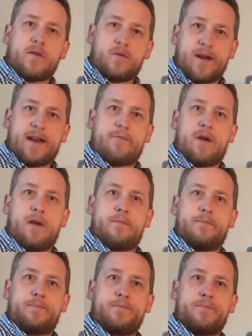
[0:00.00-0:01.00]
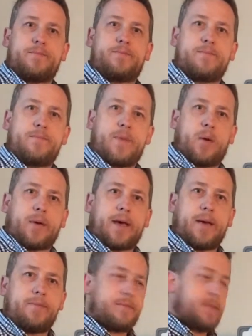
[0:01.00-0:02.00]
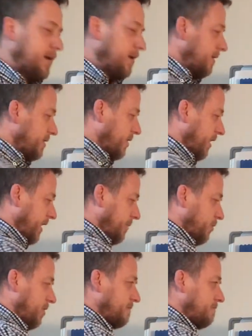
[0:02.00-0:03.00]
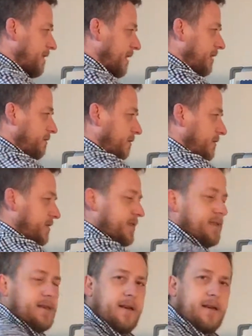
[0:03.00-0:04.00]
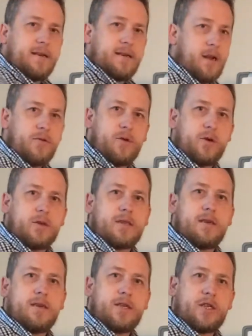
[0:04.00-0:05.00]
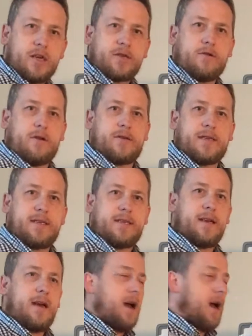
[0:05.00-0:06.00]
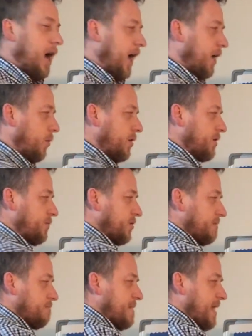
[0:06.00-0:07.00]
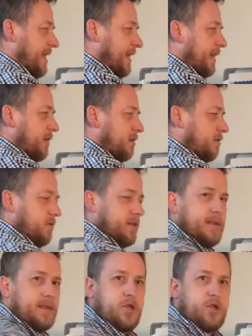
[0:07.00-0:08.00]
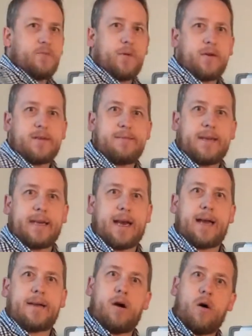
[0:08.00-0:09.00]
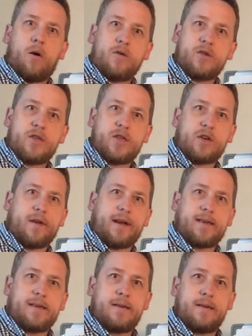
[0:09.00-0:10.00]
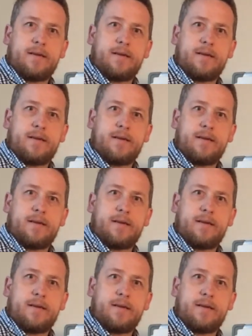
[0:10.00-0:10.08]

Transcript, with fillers: three in a row. Okay? So you're going to put as many crosses, no noughts, just crosses, and I want you to put as many crosses as you possibly can onto the grid